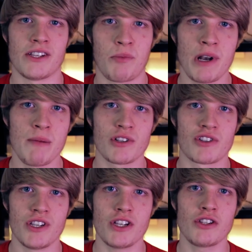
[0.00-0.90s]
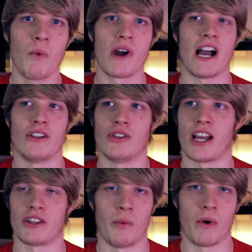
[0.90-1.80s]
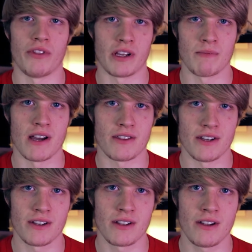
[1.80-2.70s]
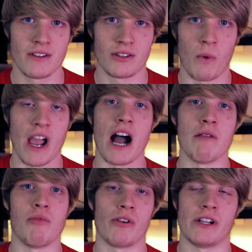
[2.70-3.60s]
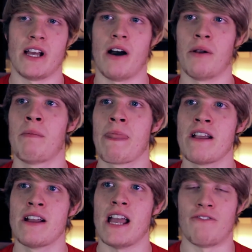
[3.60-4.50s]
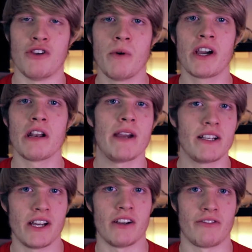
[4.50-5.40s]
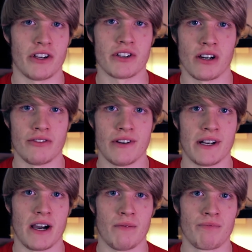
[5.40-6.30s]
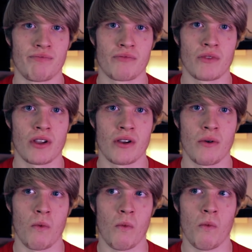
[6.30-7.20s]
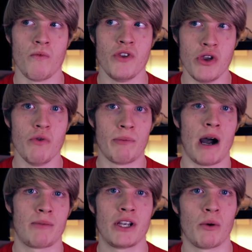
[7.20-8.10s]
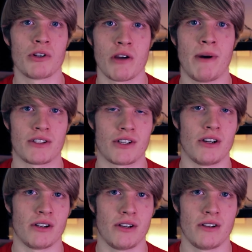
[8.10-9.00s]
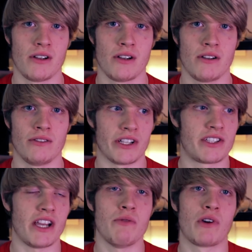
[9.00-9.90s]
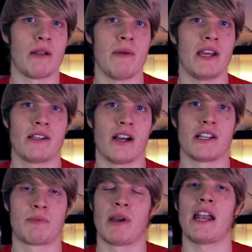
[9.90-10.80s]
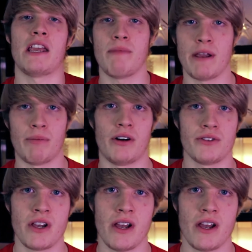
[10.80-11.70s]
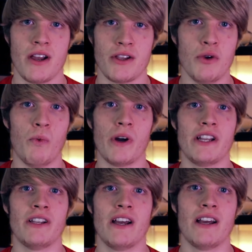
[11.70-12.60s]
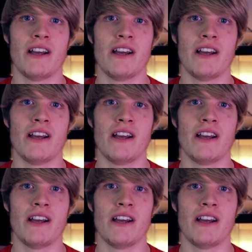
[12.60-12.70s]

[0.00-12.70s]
so pretty much this is the way I look at the one thing method. The way I broke it down. If you were gonna make dinner for yourself right now, you would probably know what you're about to cook. Let's say you were gonna make spaghetti and meatballs. You wouldn't